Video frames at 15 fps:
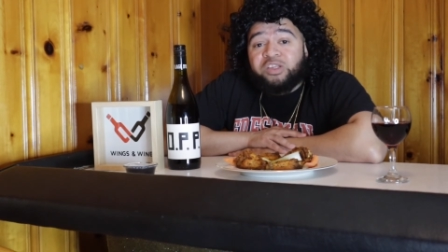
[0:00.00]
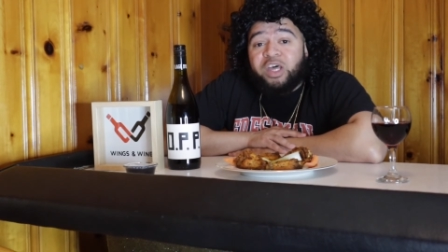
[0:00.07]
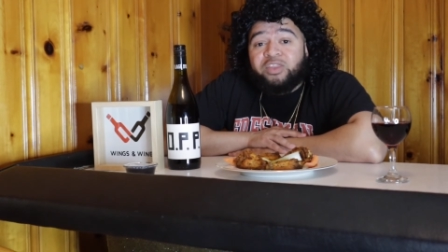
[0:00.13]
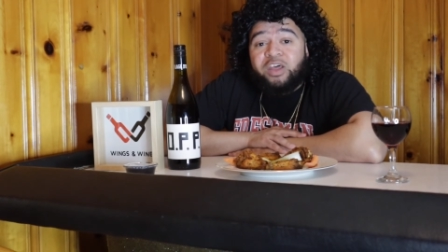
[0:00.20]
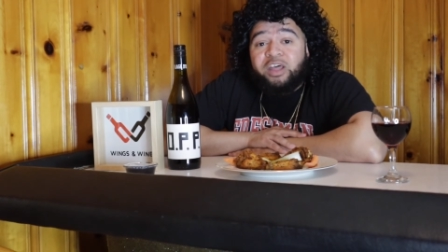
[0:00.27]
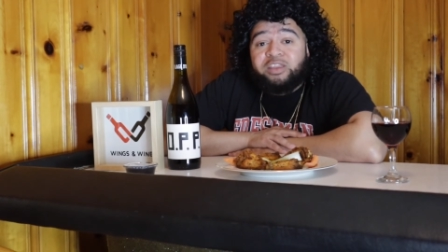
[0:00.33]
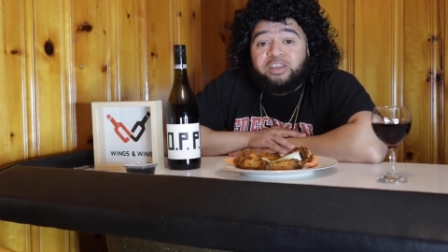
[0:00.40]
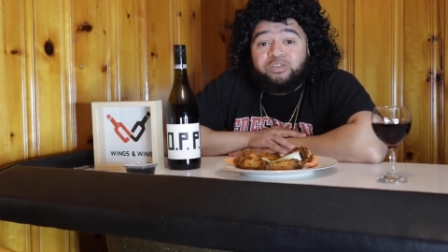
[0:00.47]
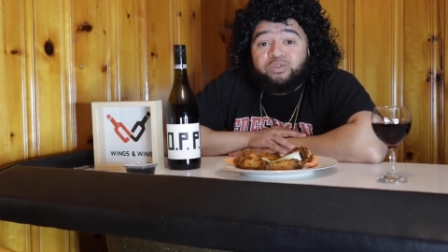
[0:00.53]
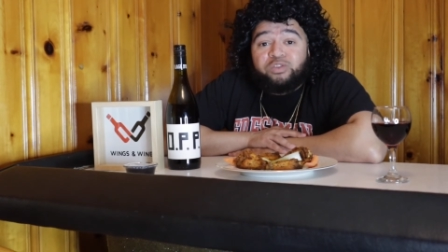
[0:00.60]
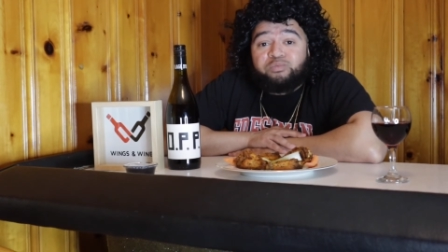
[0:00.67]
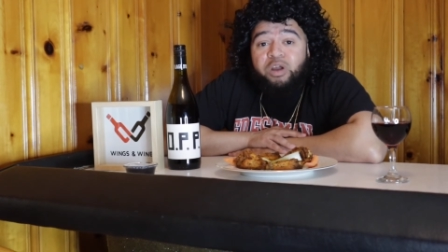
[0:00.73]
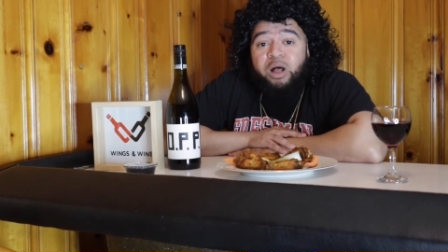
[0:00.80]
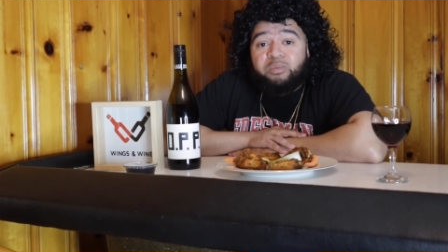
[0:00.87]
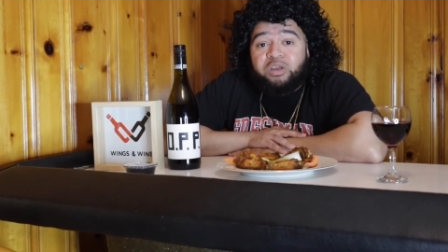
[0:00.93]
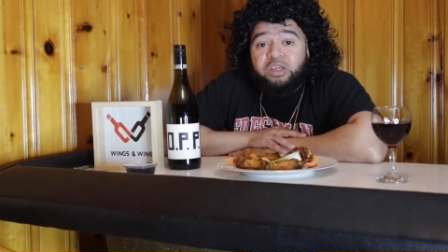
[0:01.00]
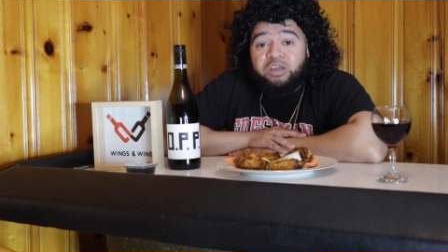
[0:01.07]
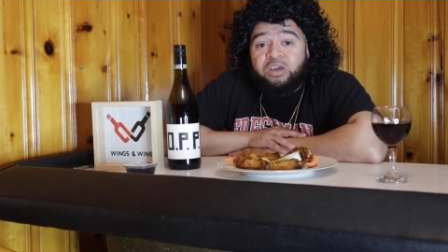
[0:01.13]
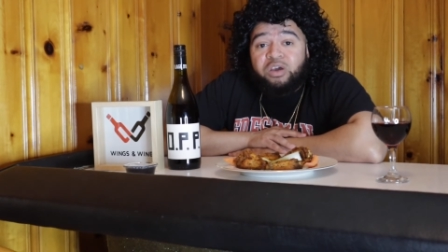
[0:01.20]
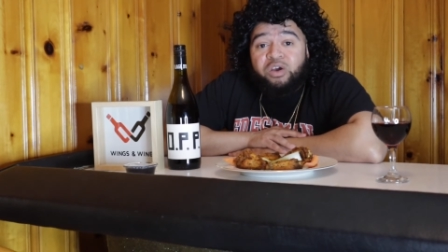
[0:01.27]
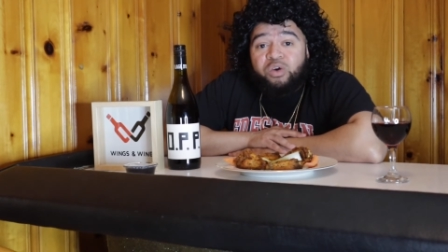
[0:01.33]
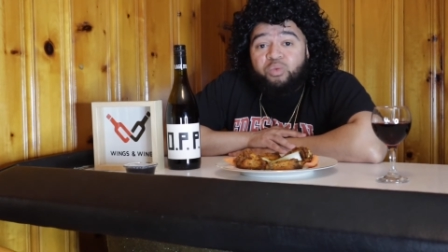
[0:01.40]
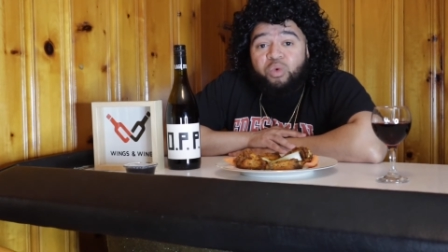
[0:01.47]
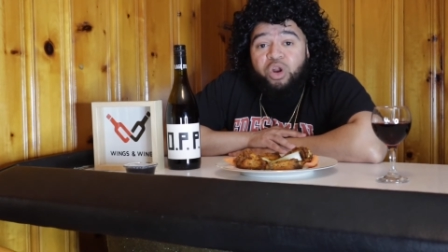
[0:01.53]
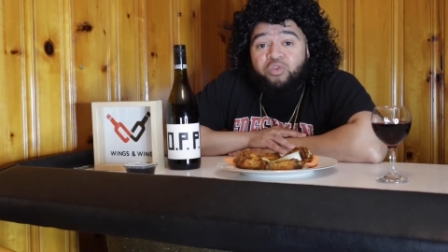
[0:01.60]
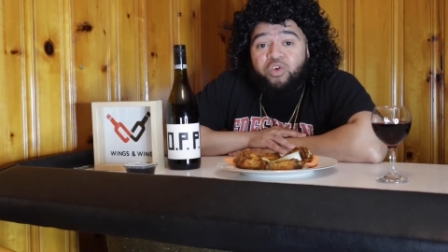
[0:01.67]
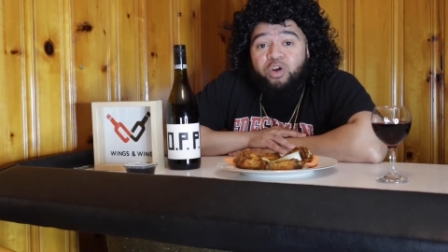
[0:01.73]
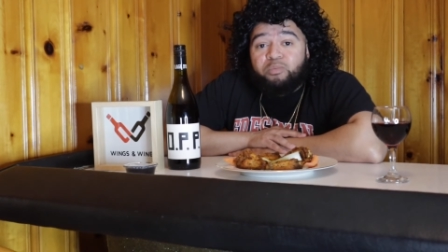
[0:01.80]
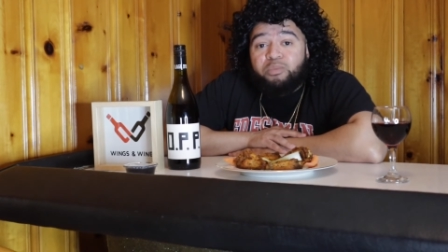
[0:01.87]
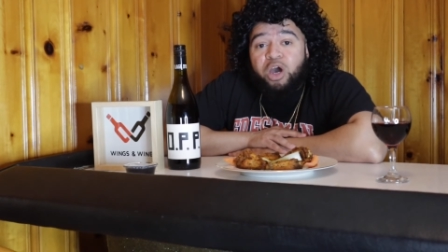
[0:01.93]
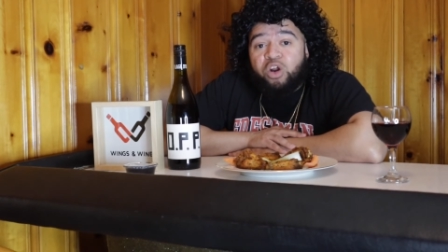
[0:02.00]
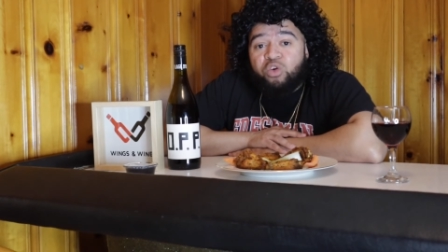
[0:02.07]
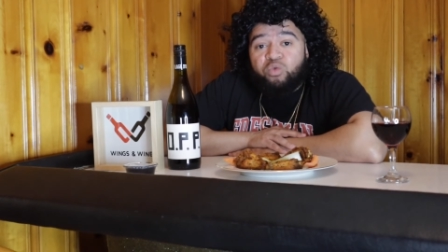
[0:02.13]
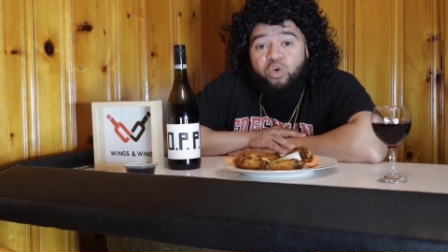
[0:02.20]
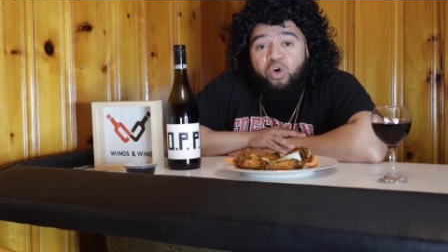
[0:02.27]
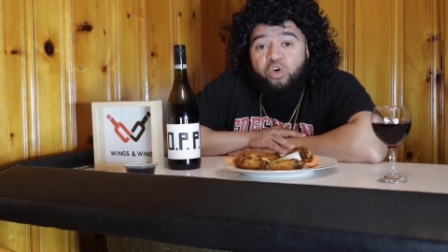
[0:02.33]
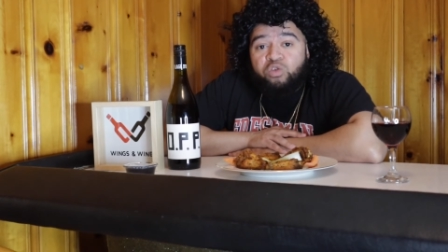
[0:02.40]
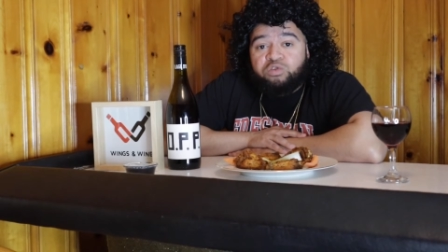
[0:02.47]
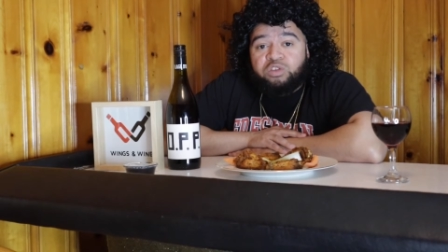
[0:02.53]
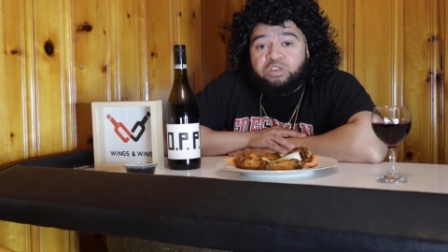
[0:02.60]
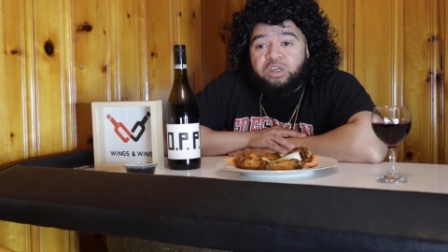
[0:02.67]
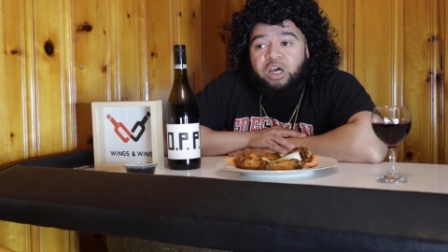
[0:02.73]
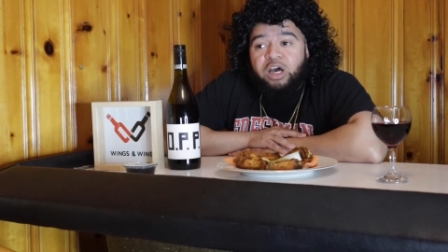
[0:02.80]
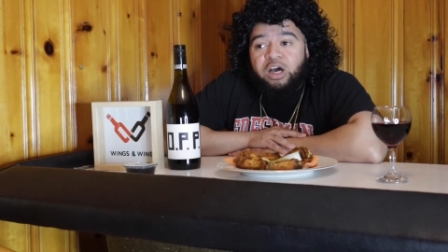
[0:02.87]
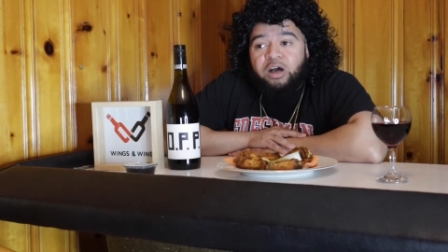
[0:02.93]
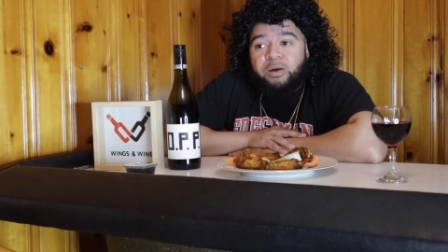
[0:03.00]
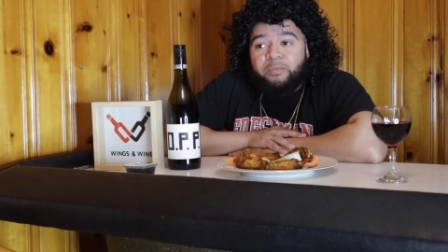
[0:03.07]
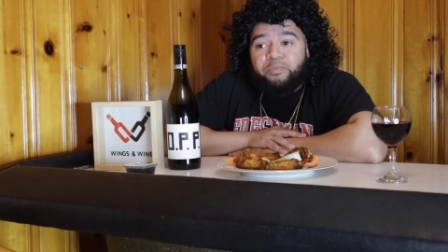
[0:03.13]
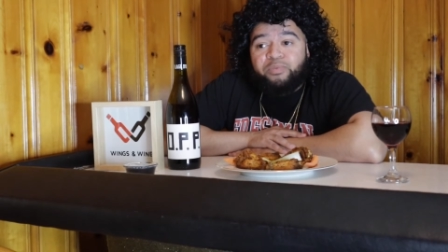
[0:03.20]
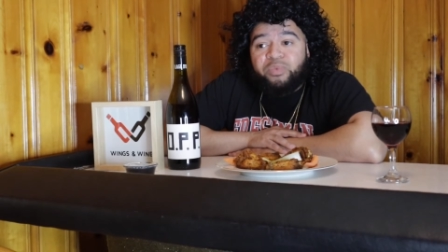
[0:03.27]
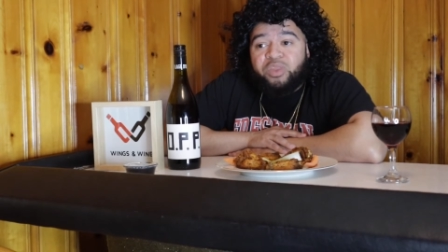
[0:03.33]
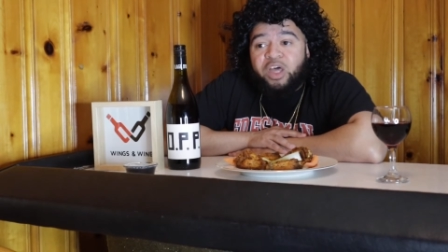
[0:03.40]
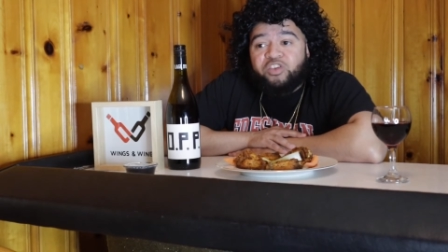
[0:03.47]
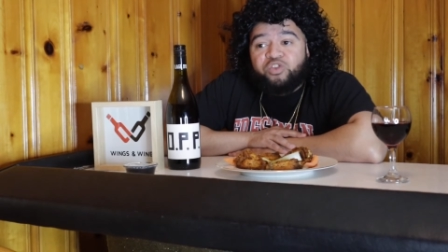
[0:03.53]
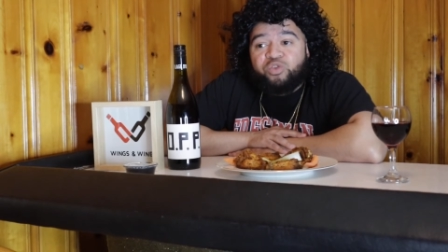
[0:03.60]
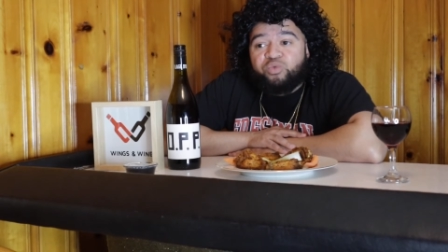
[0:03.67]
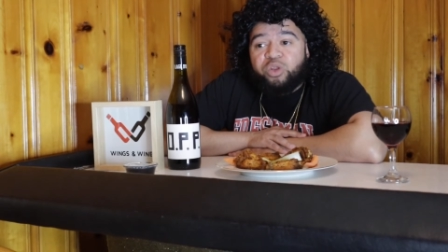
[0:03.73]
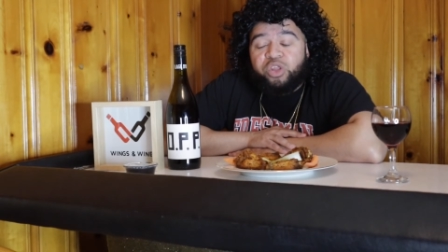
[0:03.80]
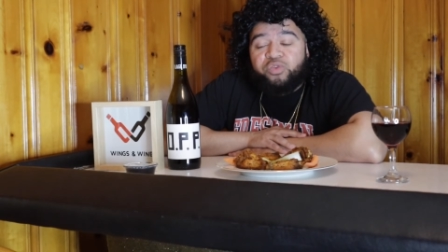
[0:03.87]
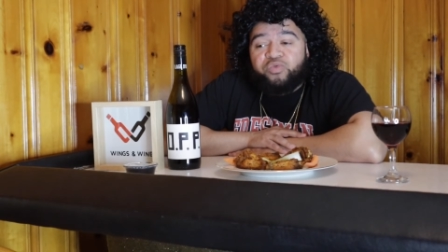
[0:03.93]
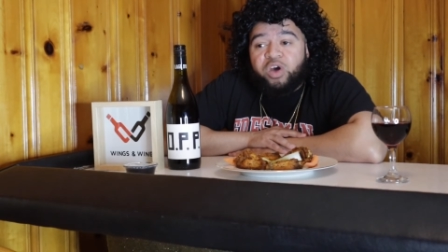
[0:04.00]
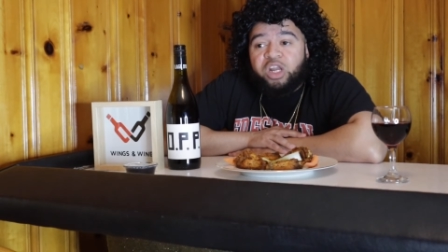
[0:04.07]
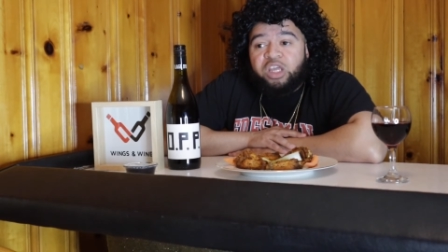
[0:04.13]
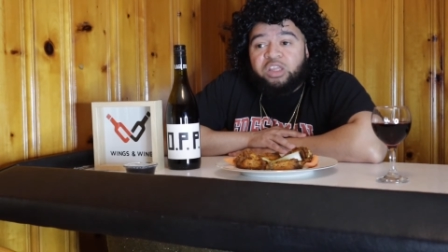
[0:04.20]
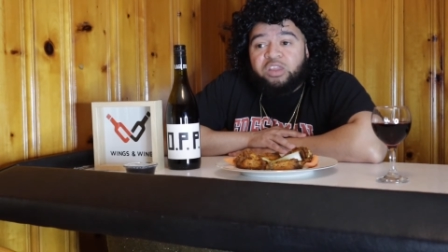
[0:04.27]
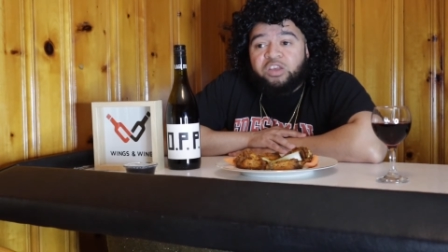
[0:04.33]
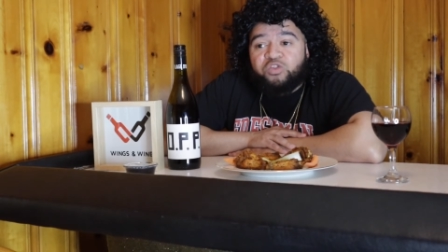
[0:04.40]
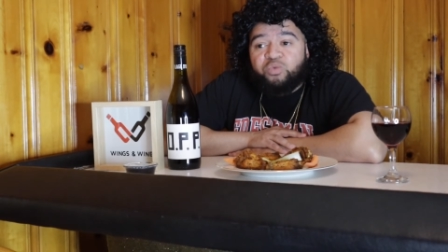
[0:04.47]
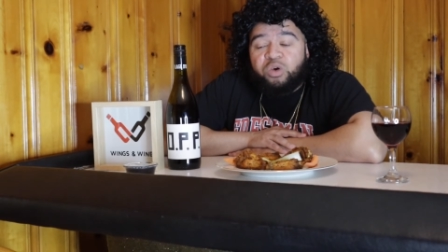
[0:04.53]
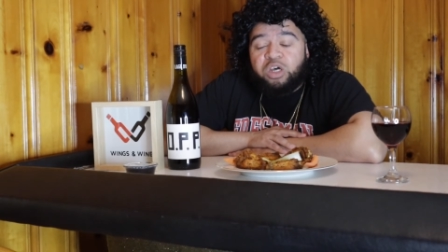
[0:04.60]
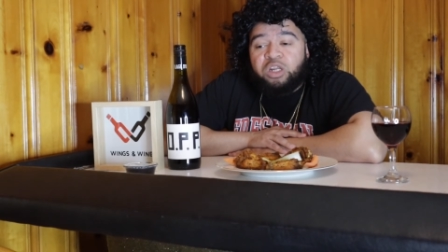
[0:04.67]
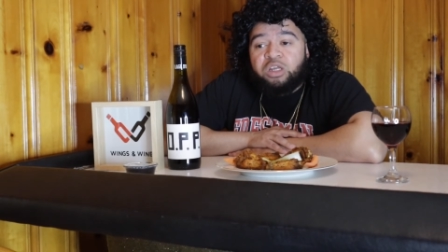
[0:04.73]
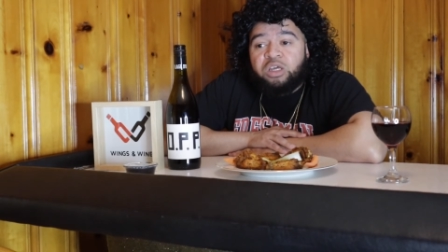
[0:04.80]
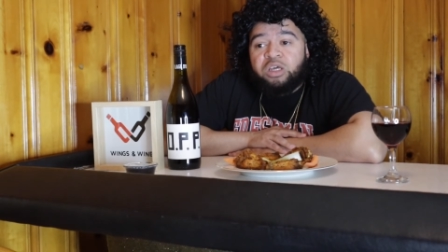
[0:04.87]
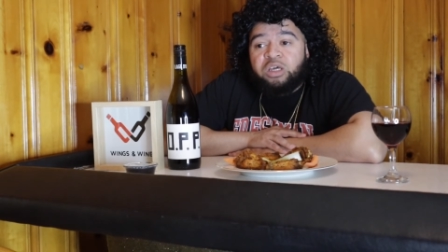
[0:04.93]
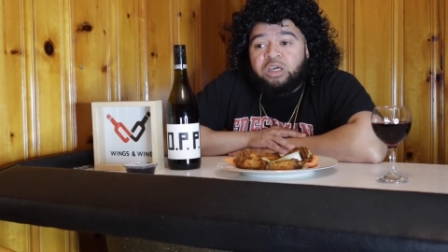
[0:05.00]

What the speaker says: I thought this was probably one of her better roles. Thought she was really funny in this one.